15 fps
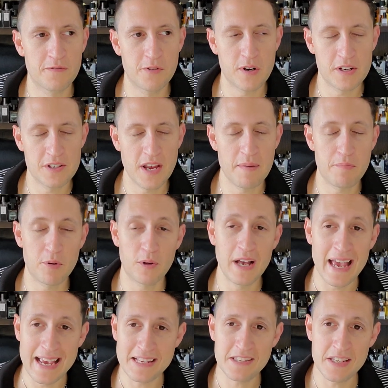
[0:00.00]
For example,
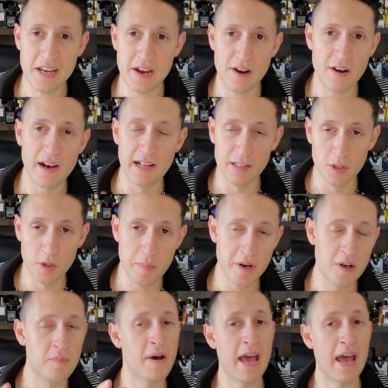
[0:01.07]
Acier Aluminum.